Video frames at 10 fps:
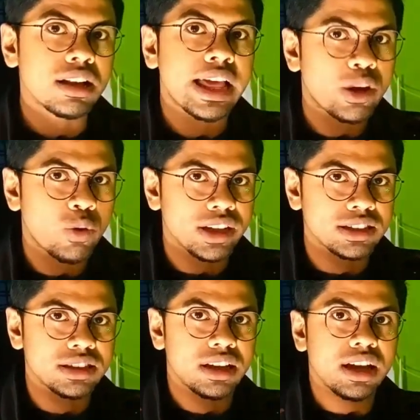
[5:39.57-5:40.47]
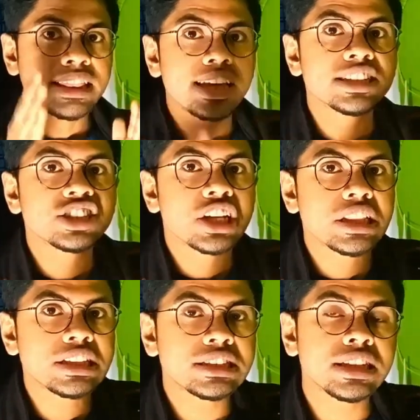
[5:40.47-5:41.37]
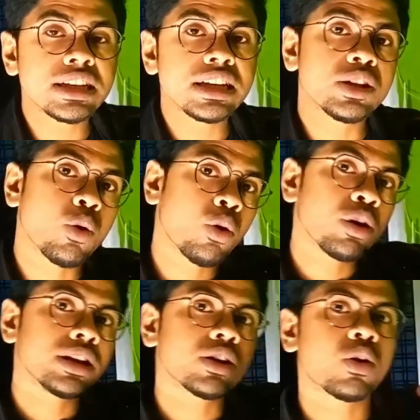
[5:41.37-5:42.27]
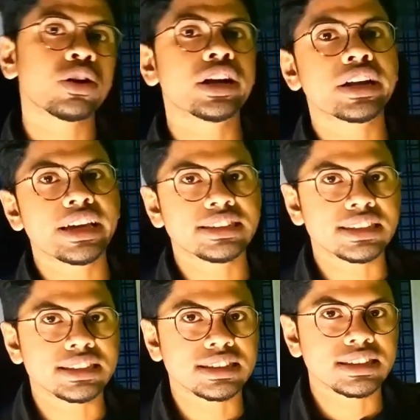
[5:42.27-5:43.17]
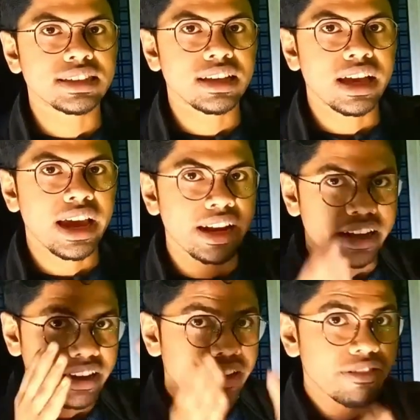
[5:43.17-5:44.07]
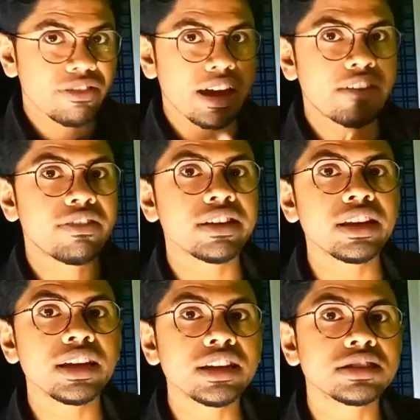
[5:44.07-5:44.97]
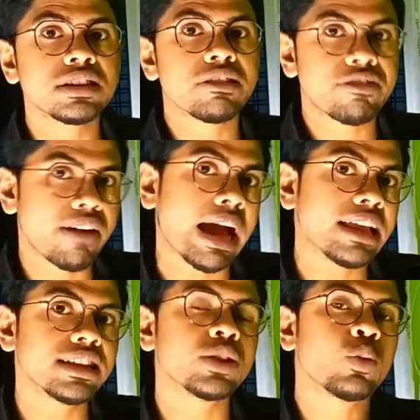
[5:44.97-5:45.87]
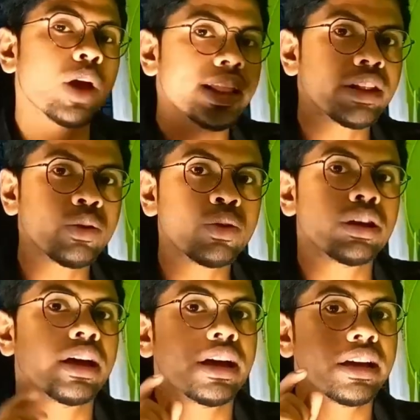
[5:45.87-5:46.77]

likewise. And they check this thing in all the corner cases, and if everything is fine, then well and good.